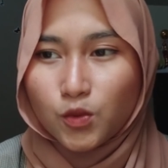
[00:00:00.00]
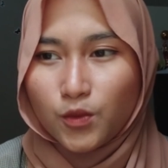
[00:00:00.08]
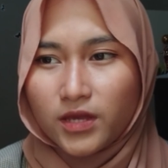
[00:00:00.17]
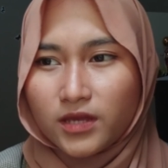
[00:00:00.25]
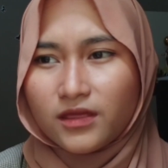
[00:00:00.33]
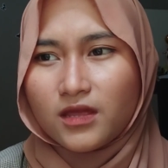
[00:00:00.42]

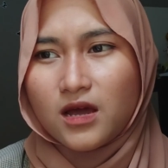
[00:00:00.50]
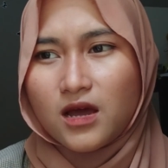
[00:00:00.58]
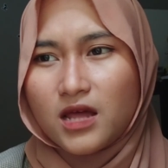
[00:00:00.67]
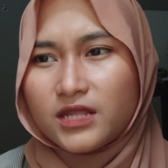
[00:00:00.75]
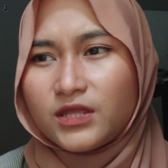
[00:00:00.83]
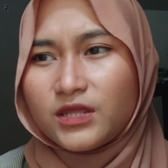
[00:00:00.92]
with
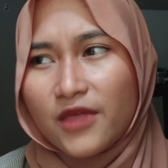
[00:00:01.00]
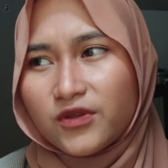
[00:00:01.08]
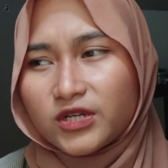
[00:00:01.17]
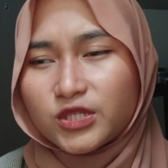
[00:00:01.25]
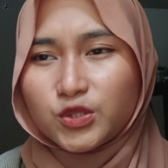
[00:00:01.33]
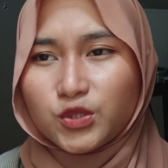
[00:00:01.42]

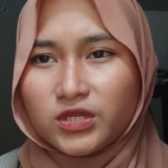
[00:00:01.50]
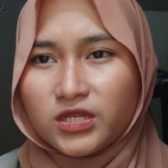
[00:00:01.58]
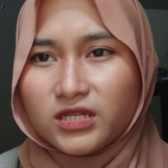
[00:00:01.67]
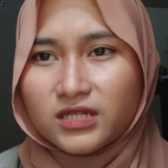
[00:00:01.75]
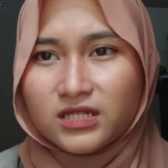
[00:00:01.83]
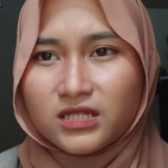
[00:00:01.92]
another
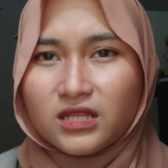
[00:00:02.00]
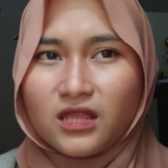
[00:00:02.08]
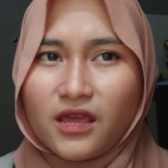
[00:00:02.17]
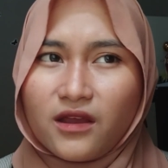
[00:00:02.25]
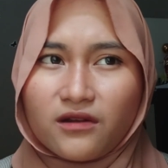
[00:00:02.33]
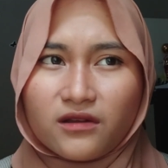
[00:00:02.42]
students
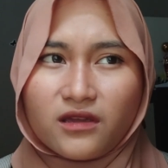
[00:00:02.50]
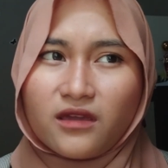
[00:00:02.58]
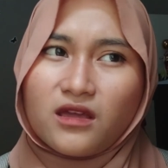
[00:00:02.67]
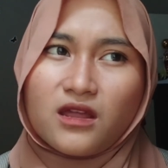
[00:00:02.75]
there.